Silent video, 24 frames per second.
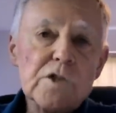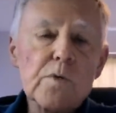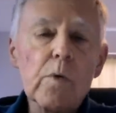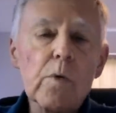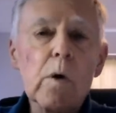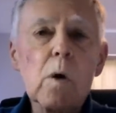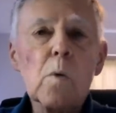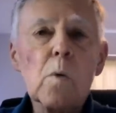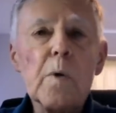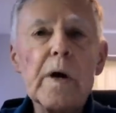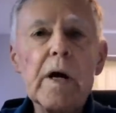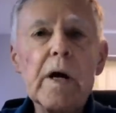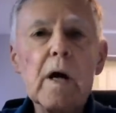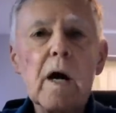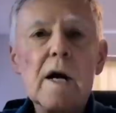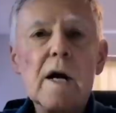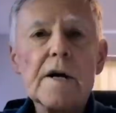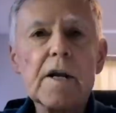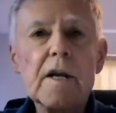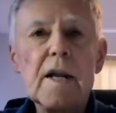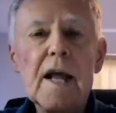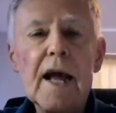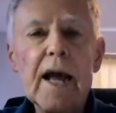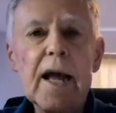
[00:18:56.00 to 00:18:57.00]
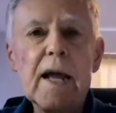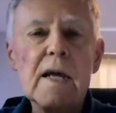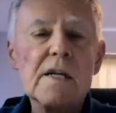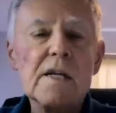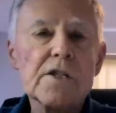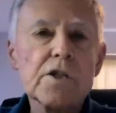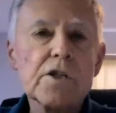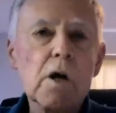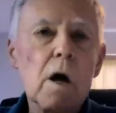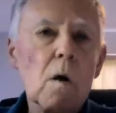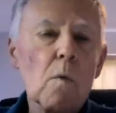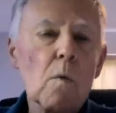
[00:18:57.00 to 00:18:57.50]
And that's where we are
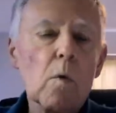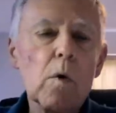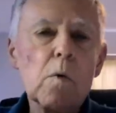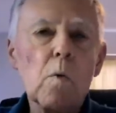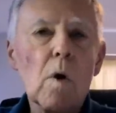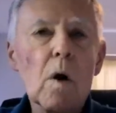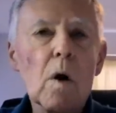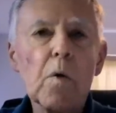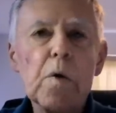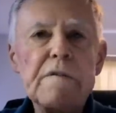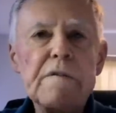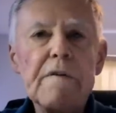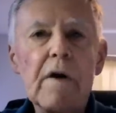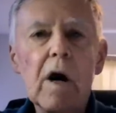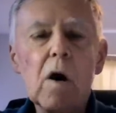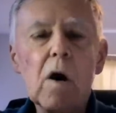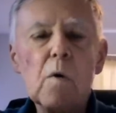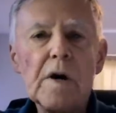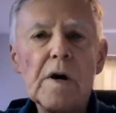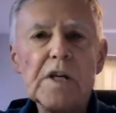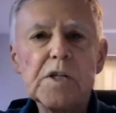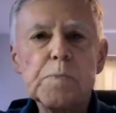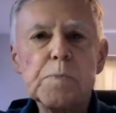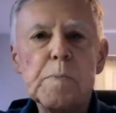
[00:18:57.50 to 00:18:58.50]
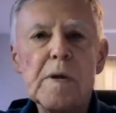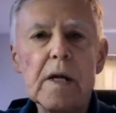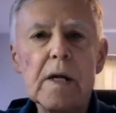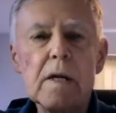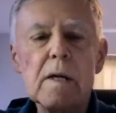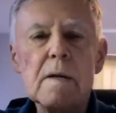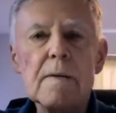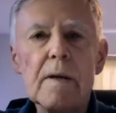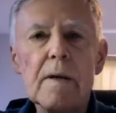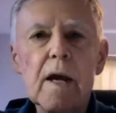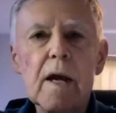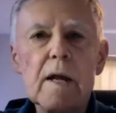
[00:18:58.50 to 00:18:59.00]
today. It's all, where we've
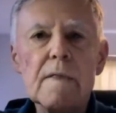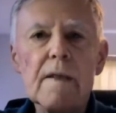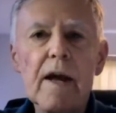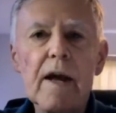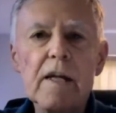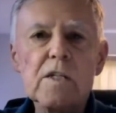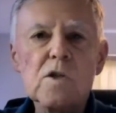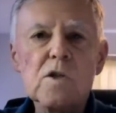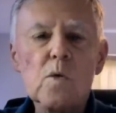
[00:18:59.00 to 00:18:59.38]
always been.